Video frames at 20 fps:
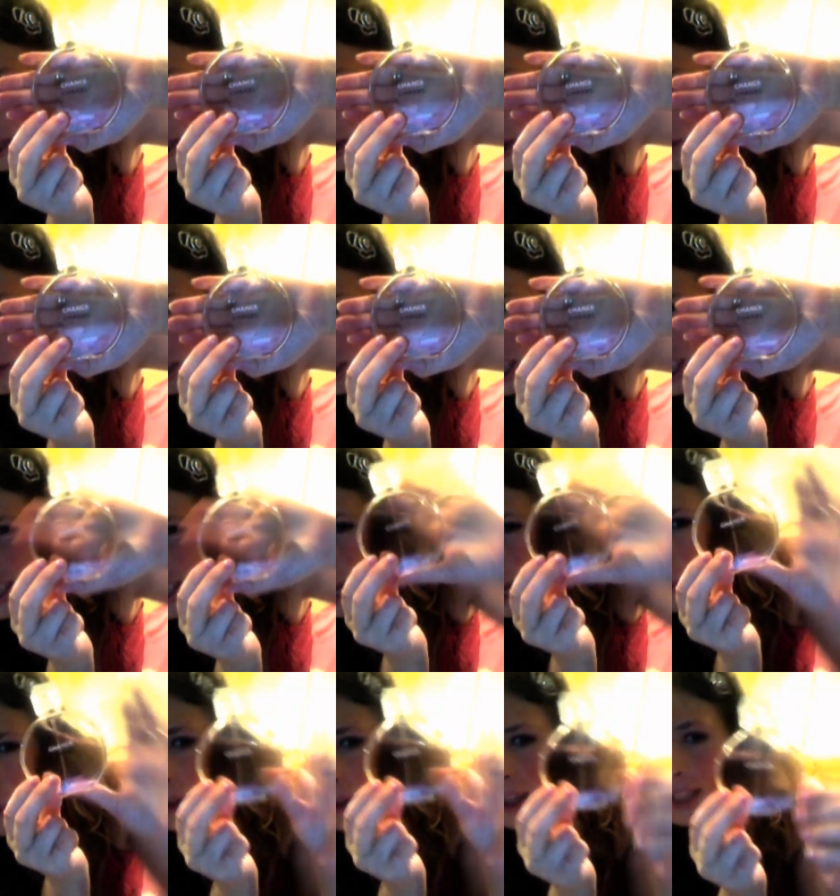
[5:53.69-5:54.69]
you can't really
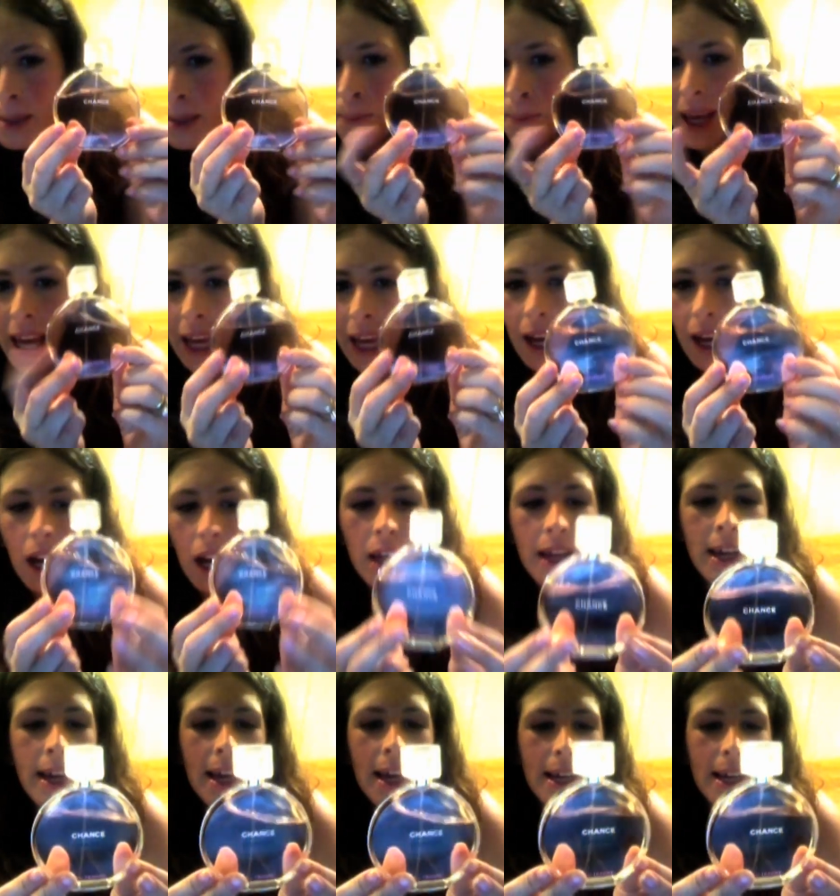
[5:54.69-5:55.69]
tell, but it's pink.
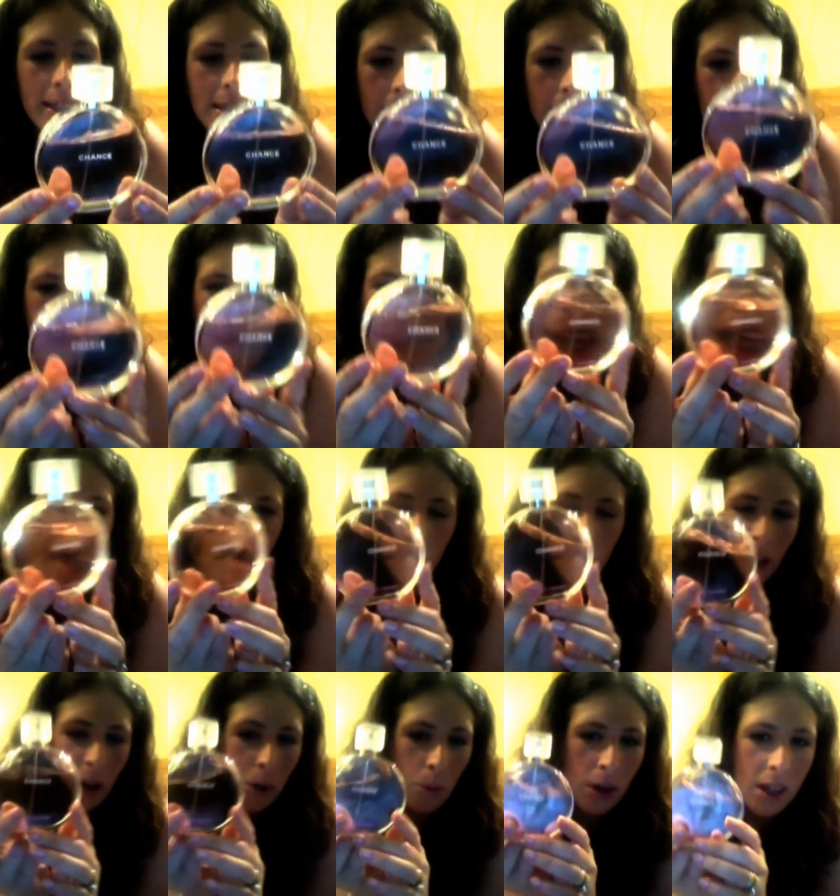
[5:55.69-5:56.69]
It's like pink
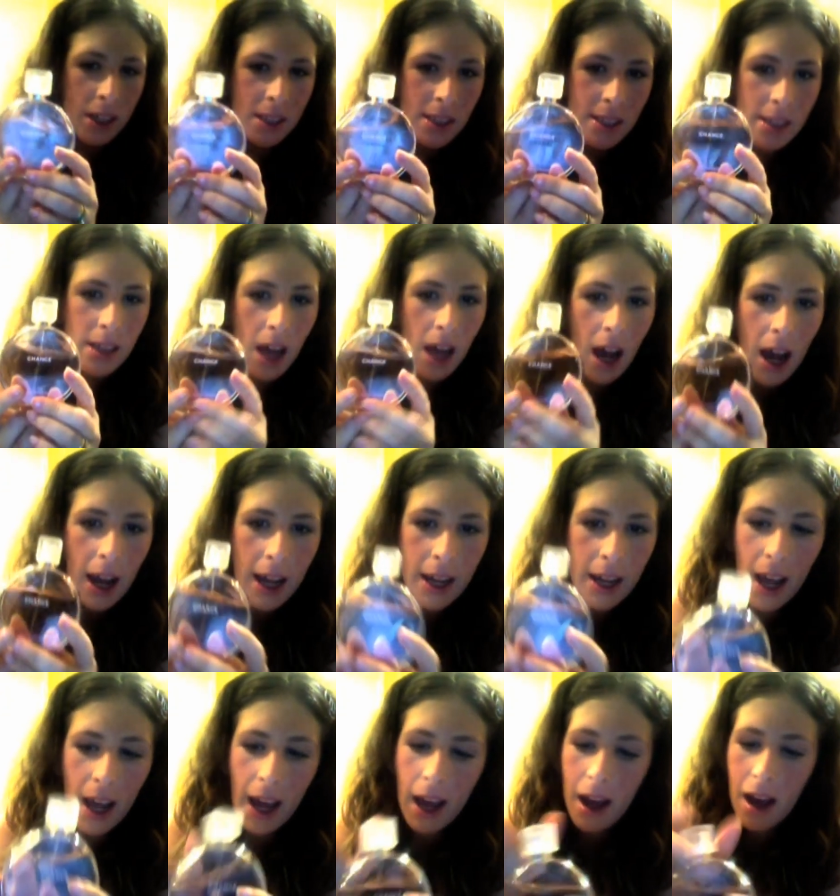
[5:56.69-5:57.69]
liquid
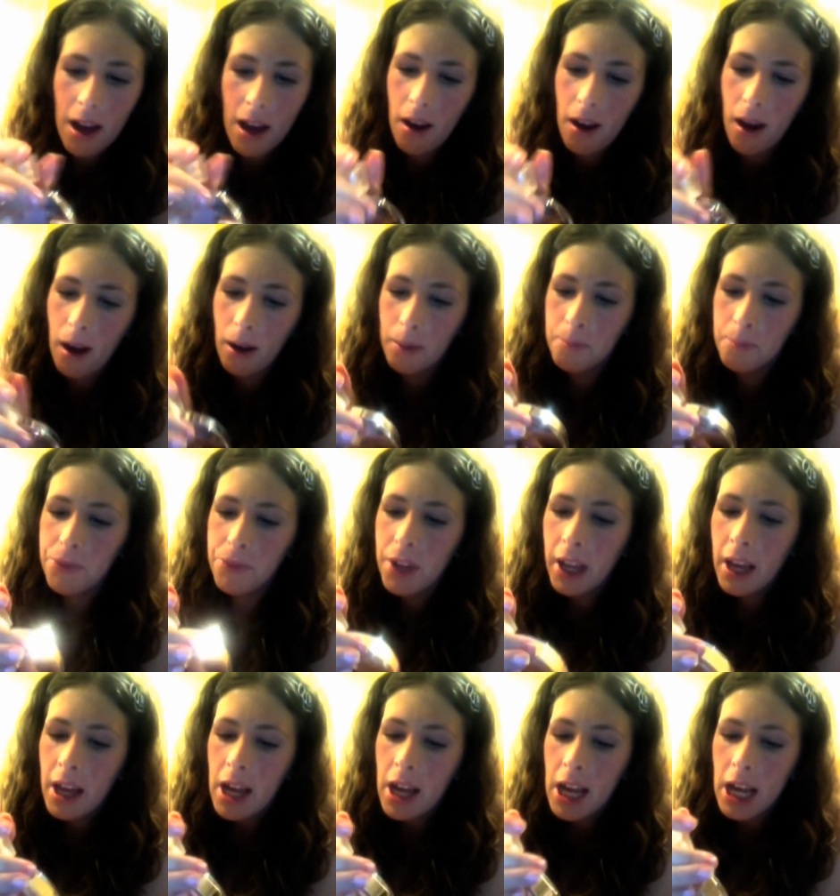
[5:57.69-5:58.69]
inside and um
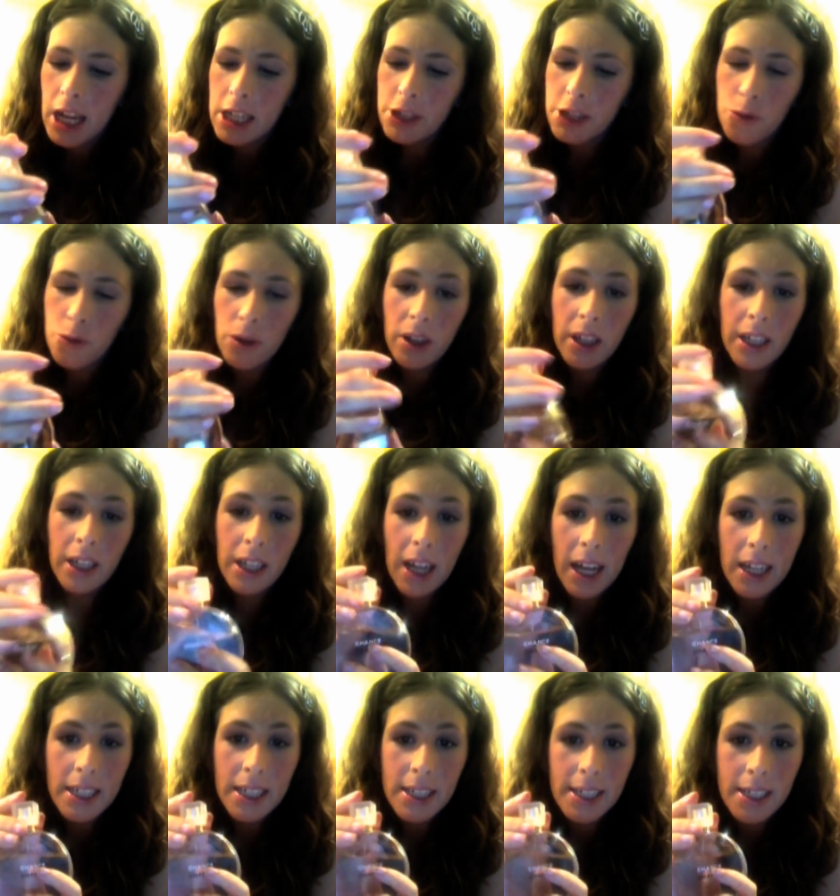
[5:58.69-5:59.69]
it's really
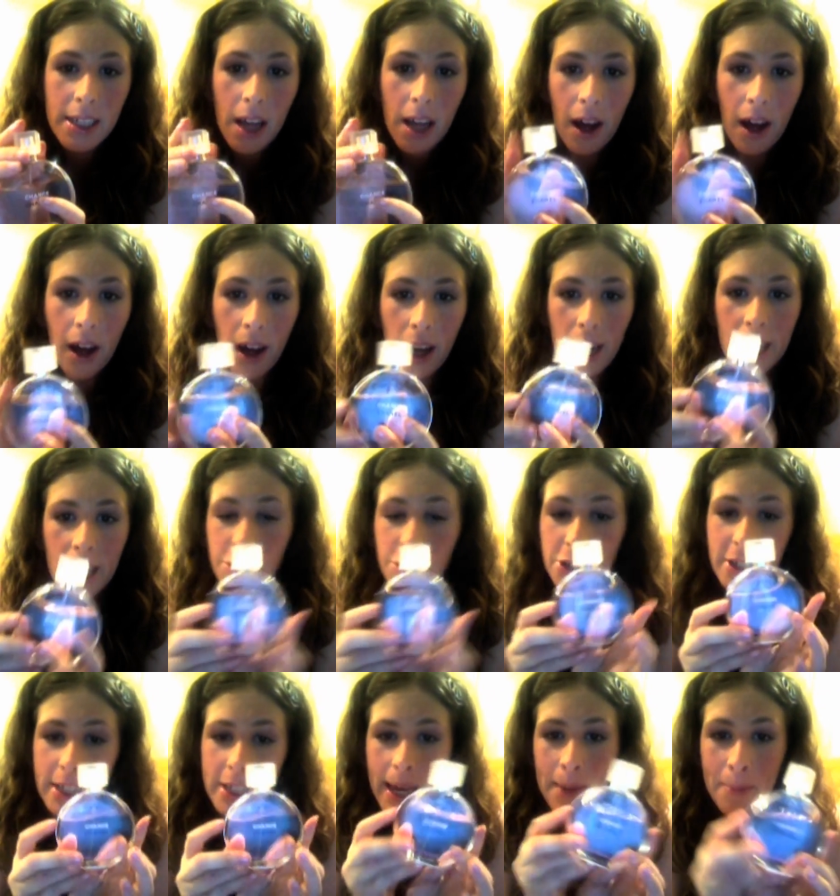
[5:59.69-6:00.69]
nice. Uh, it
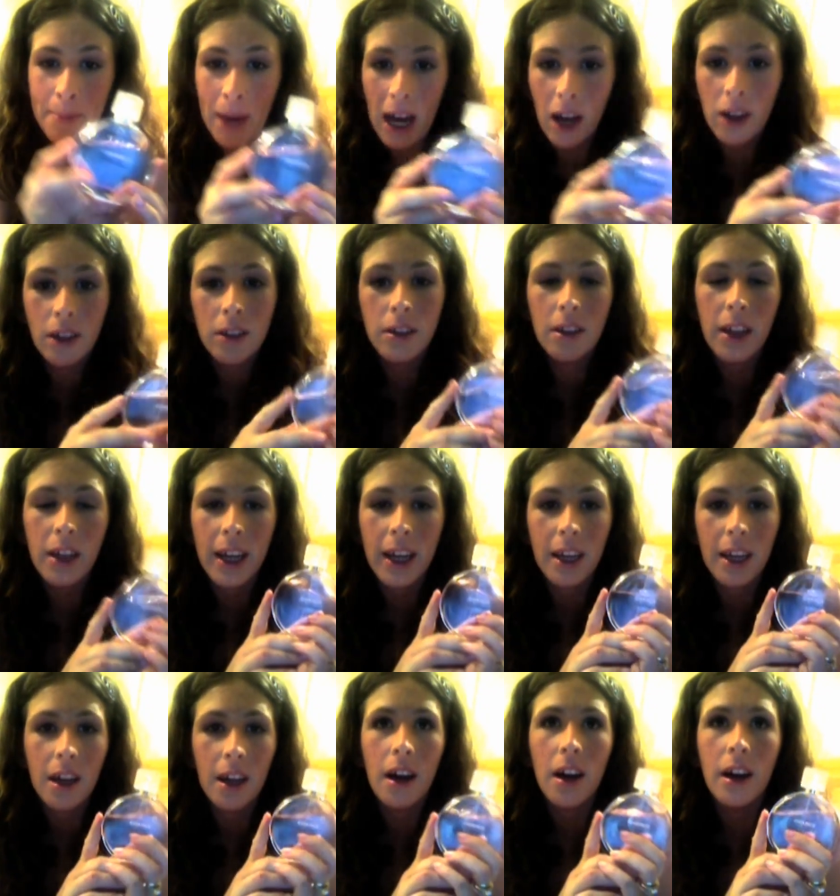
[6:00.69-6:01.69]
just came out
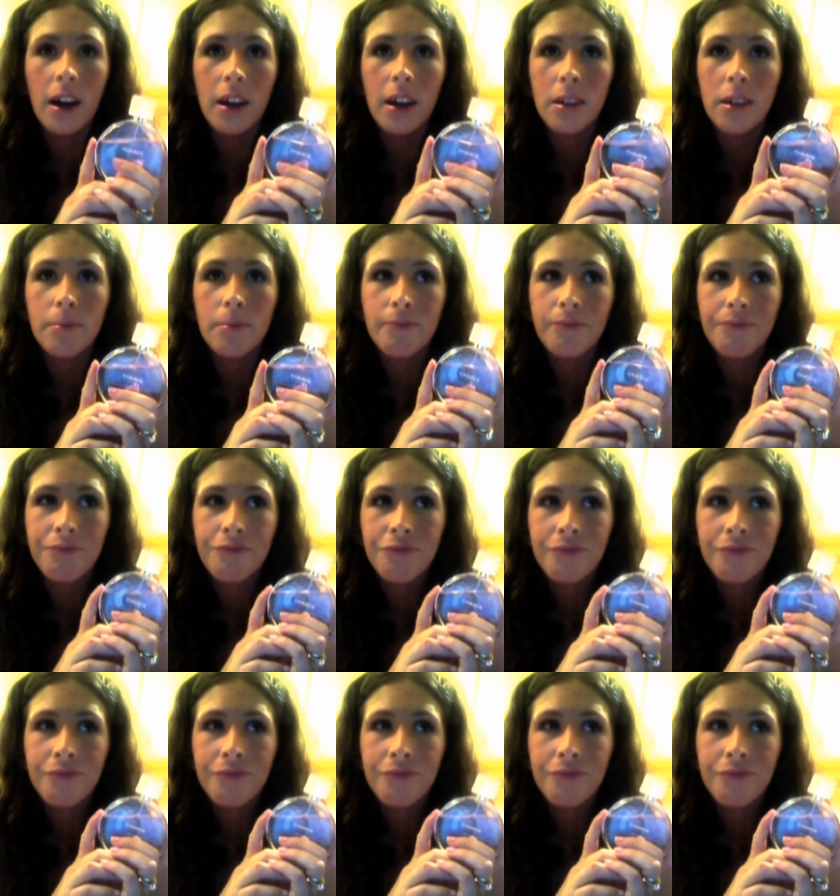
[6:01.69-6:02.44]
like um